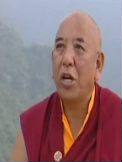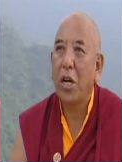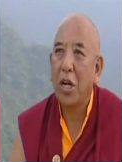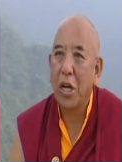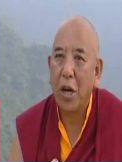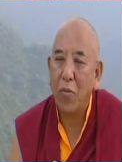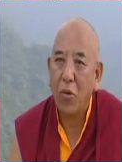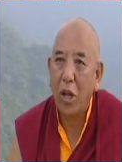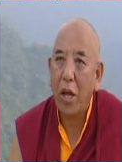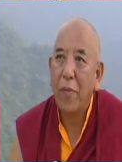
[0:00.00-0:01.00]
down the
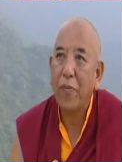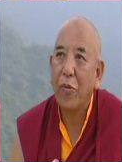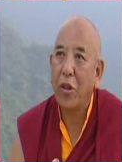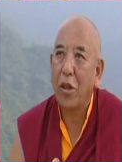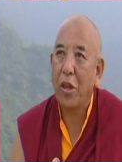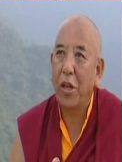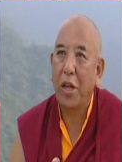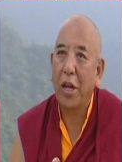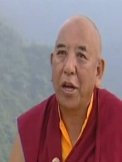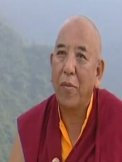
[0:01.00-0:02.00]
road, the Chinese would
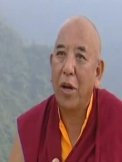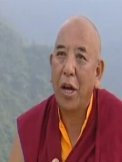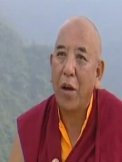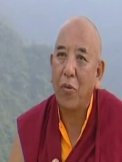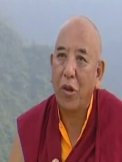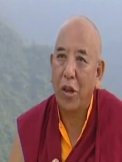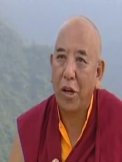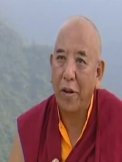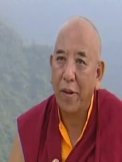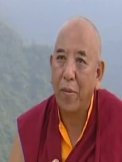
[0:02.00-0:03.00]
turn around and
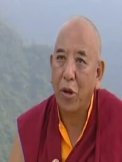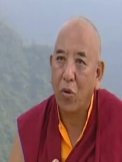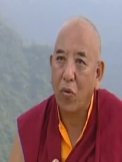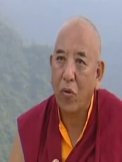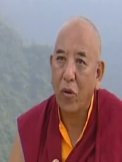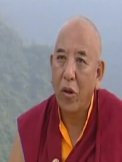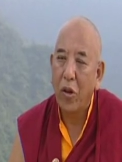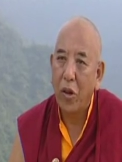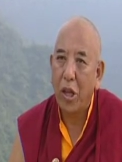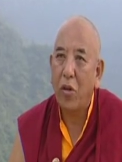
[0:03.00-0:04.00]
say, where
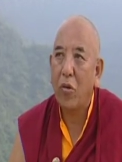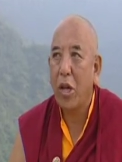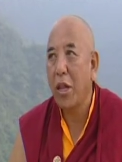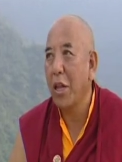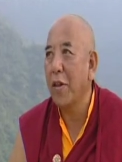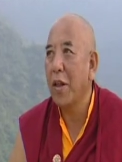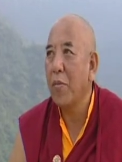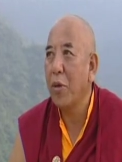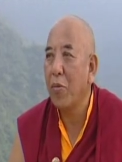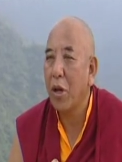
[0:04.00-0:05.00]
did you get all
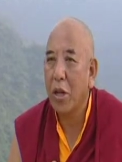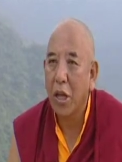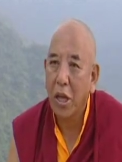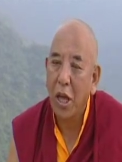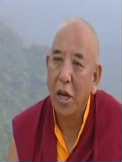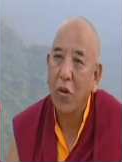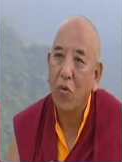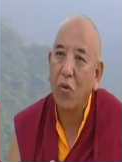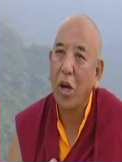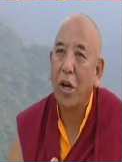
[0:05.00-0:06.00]
these? You
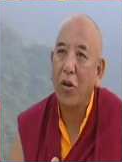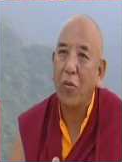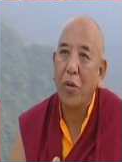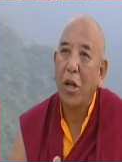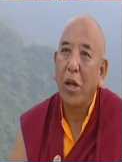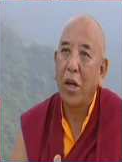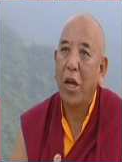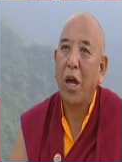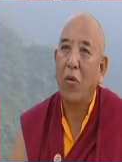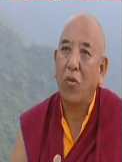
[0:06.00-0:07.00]
must be part of the
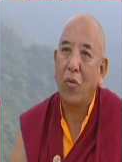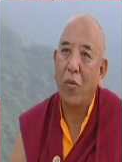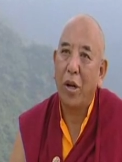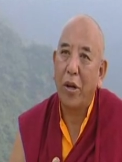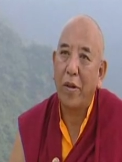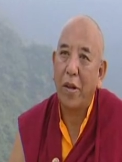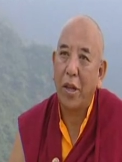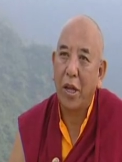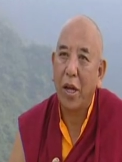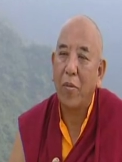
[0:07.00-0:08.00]
class system.
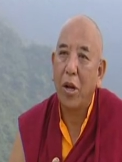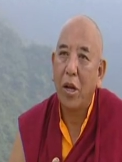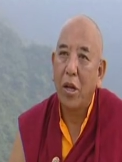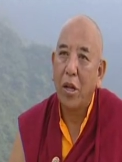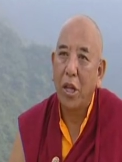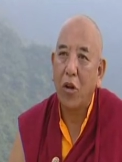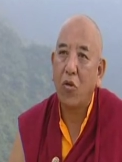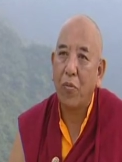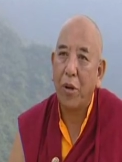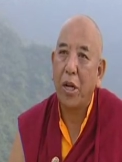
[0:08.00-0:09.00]
There was a
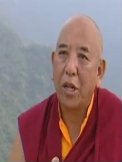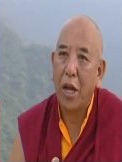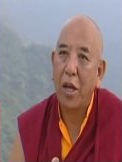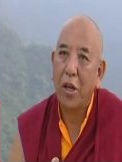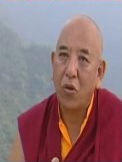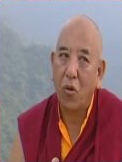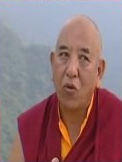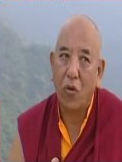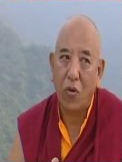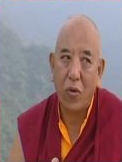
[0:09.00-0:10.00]
lot of pain
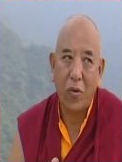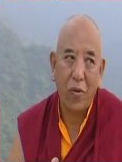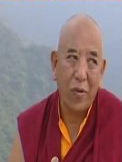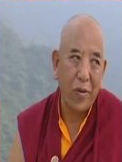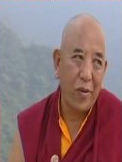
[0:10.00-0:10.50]
and suffering.